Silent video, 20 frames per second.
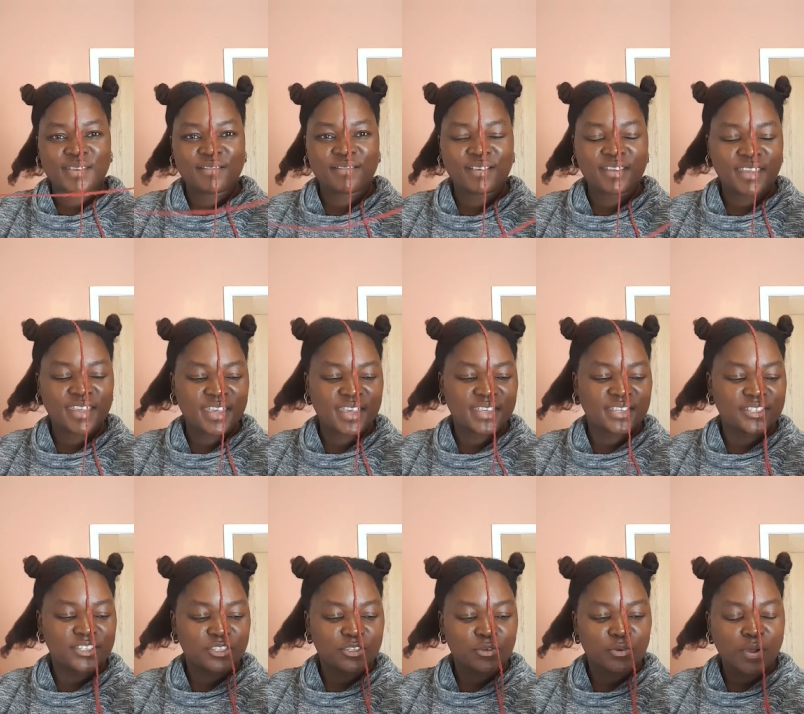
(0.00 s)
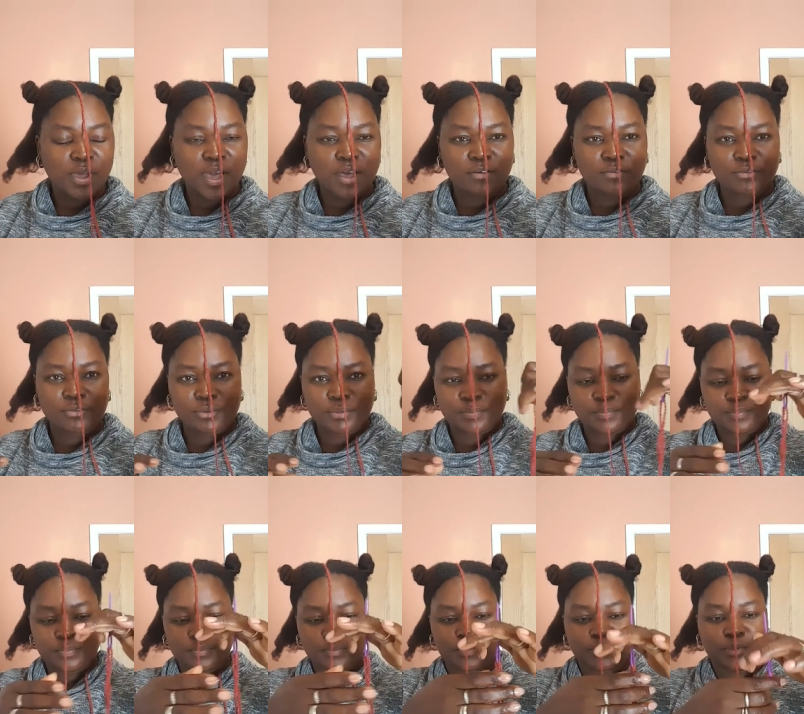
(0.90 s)
right guys so I've
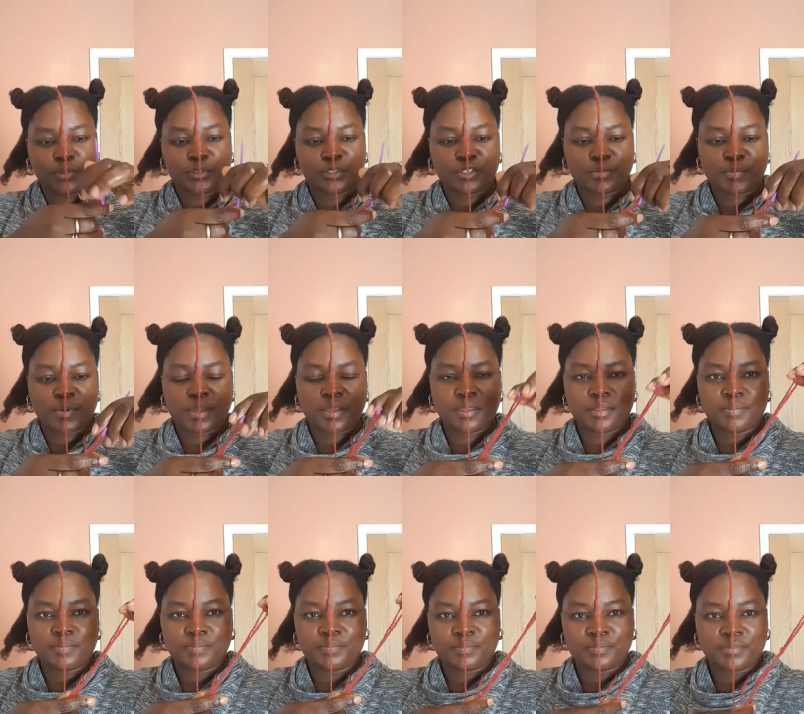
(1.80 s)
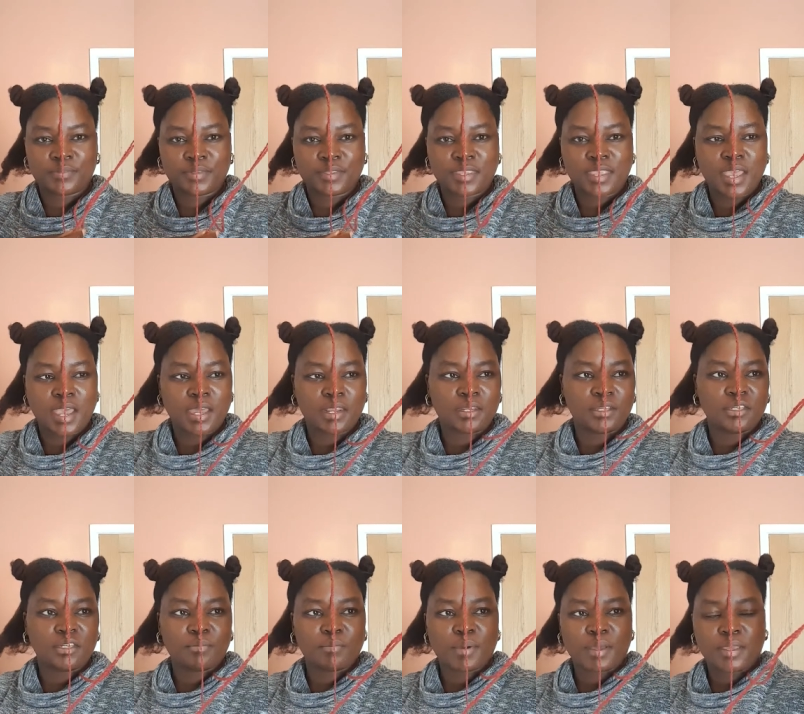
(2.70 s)
put my yarn
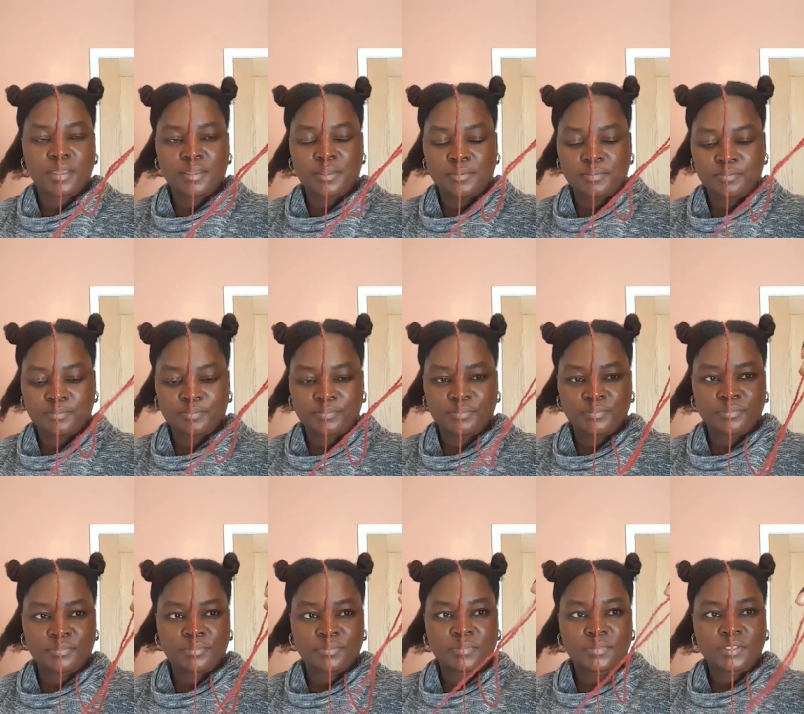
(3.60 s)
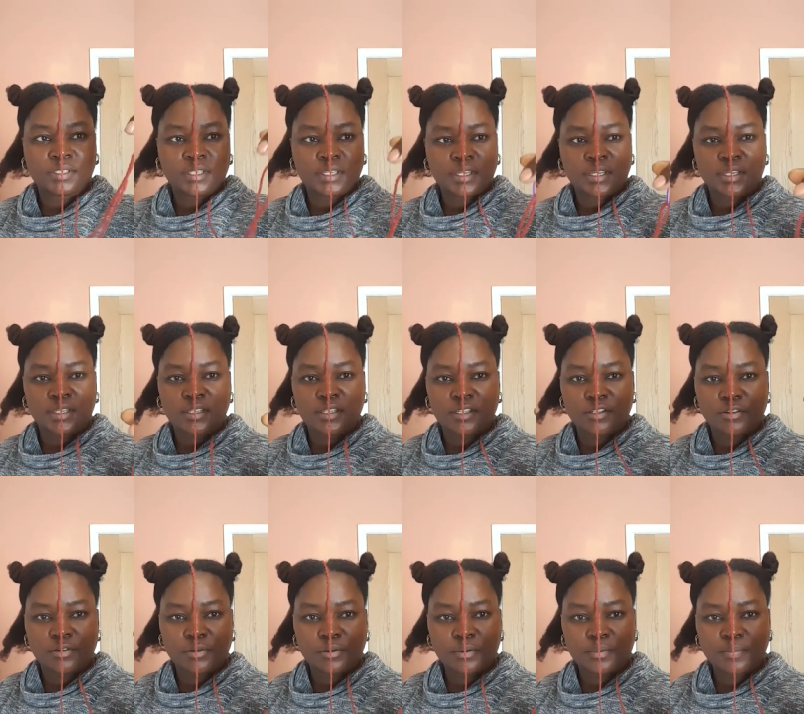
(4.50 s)
in my
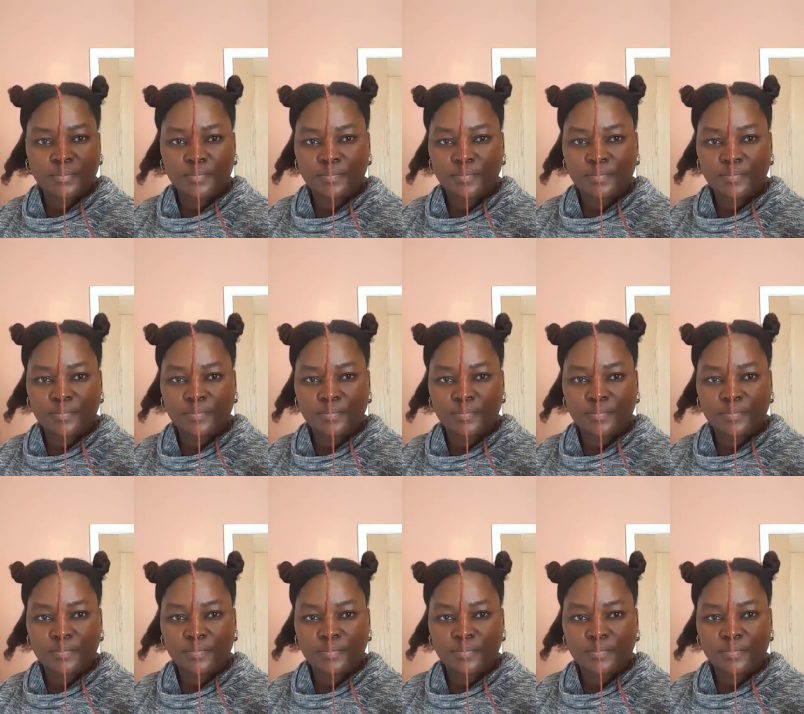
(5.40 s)
needle